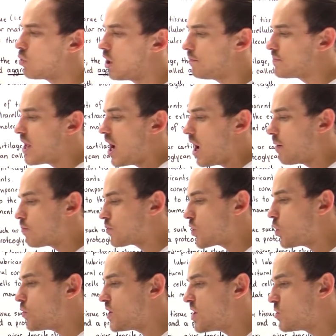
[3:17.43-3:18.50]
Well, a
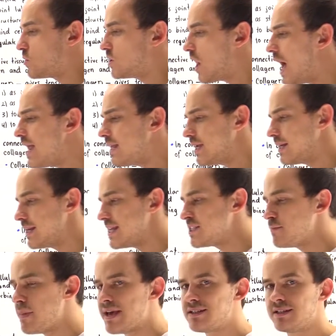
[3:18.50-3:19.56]
proteoglycan
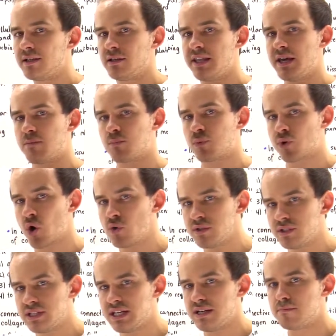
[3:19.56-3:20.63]
is basically a
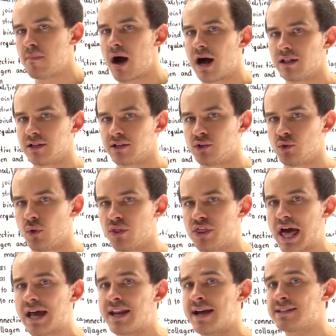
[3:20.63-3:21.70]
protein molecule
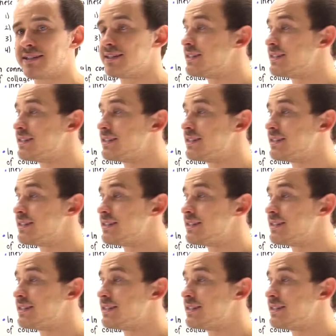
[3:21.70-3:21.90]
that has